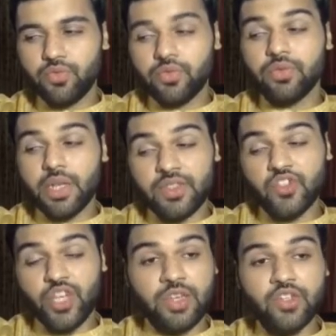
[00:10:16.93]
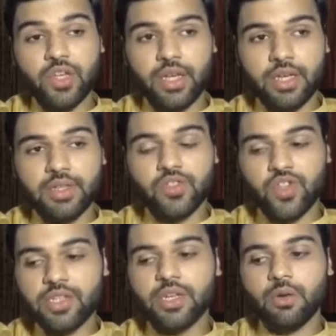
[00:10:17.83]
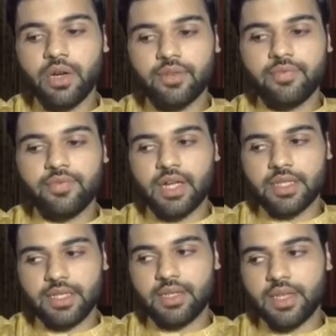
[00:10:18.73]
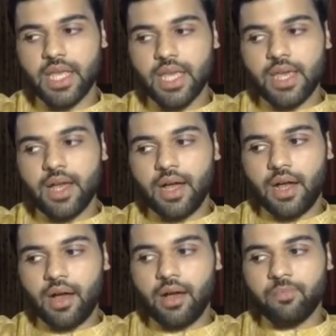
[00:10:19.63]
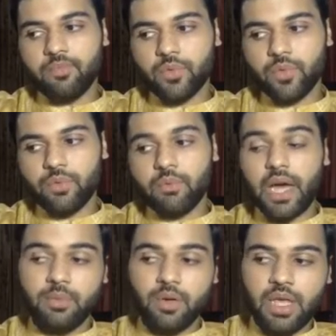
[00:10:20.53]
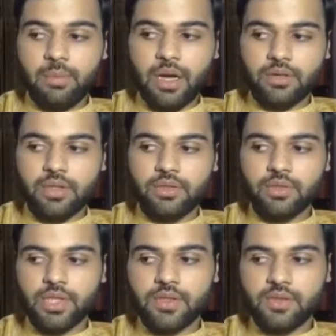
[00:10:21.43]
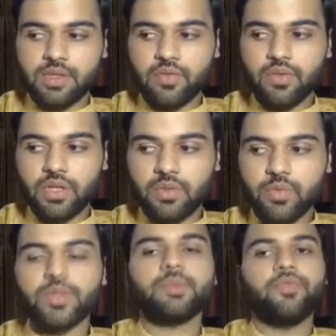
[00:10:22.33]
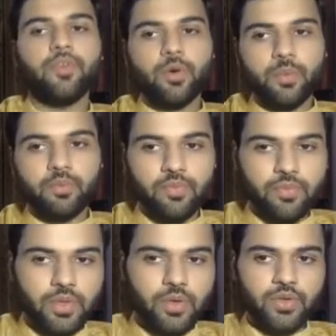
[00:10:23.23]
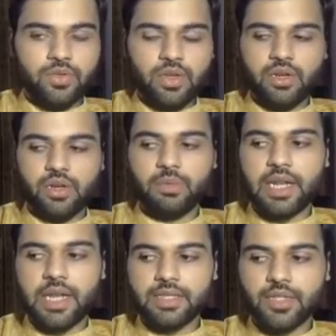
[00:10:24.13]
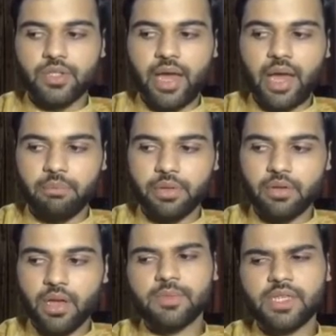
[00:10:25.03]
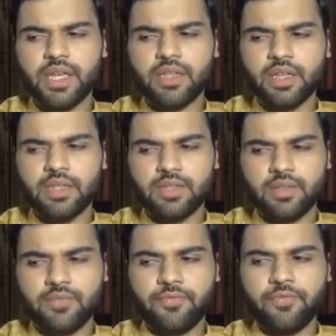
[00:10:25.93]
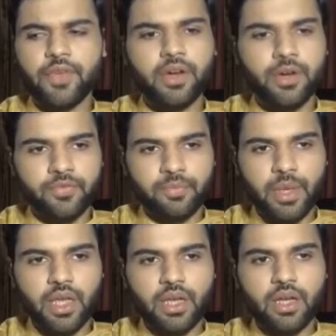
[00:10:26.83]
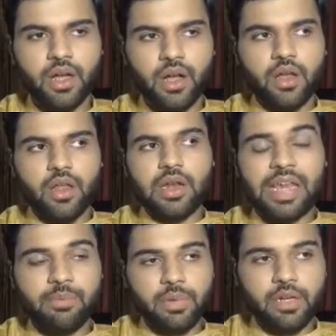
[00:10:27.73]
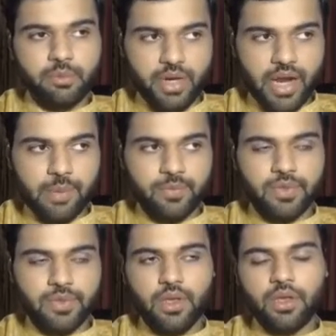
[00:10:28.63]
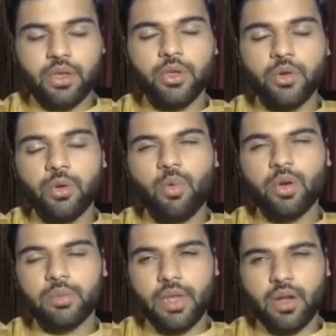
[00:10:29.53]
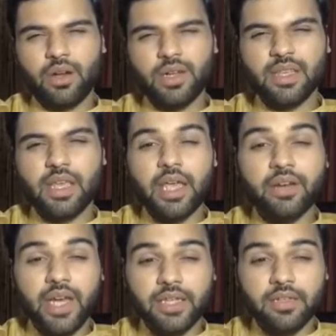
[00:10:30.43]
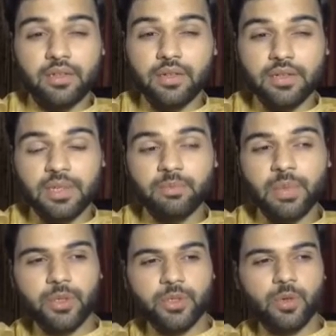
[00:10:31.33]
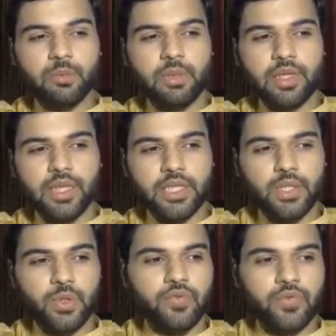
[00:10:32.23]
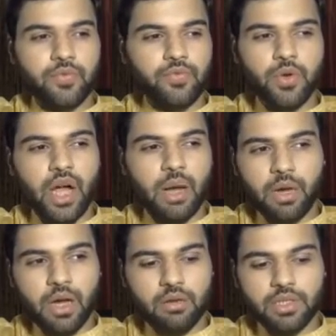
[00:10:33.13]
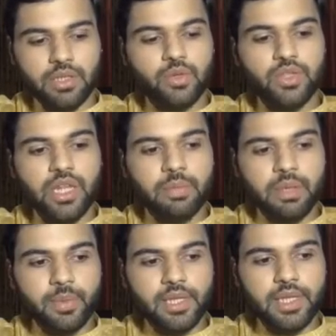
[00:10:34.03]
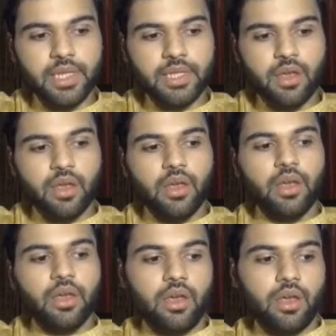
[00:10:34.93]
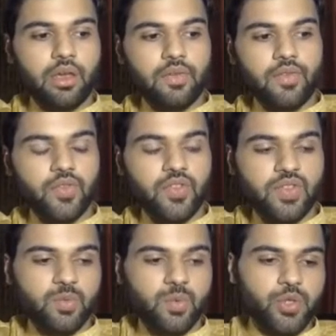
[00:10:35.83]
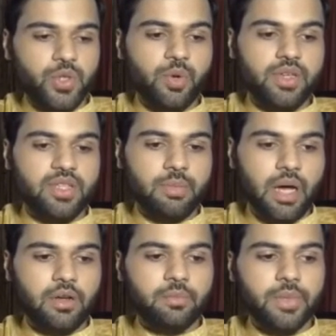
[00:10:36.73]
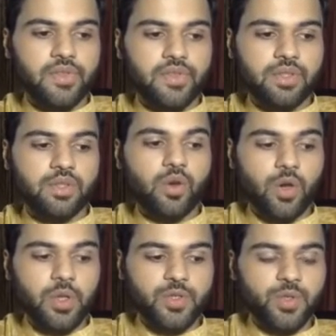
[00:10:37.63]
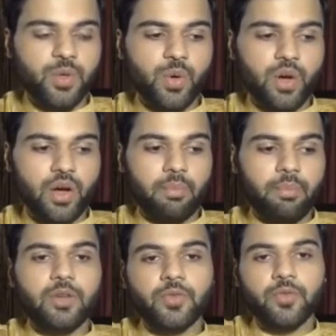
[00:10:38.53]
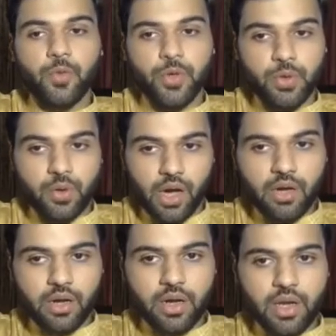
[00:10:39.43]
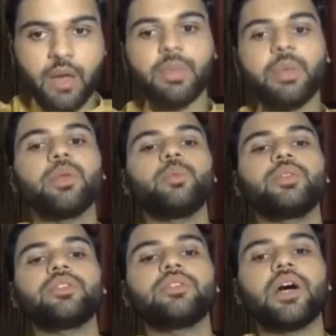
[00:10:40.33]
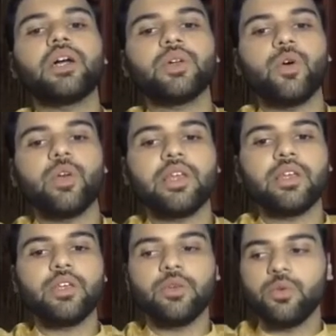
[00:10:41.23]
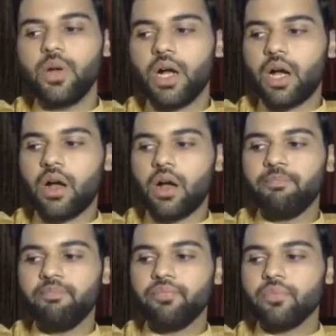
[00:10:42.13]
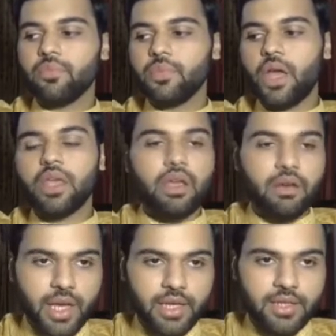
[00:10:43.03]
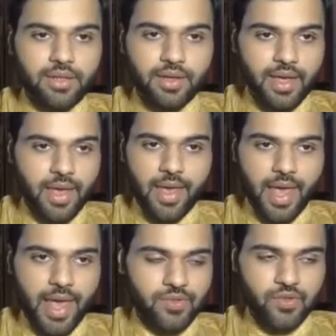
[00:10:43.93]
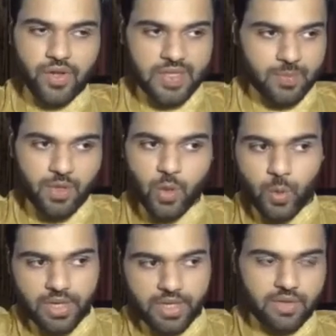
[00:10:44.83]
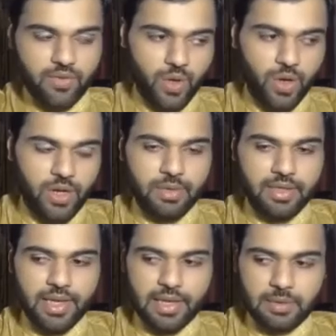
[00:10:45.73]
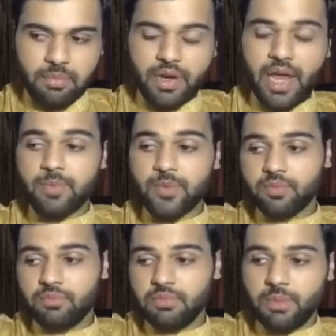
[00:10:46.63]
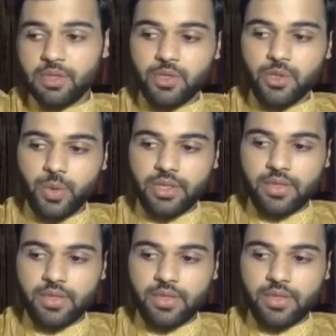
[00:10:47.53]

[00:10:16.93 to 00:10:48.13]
it's changing, and it's changing quite fast. And uh, my book came out in 2017, which is before the decriminalization happened. And I think it's the fear of being labeled, perhaps. You don't want to be called as a gay writer. Some people told me that if you come out and you tell people that this is what your book is about, but this is also a part of who you are, people would start calling you a gay writer. And trust me, no one has ever called me that. Perhaps maybe they do it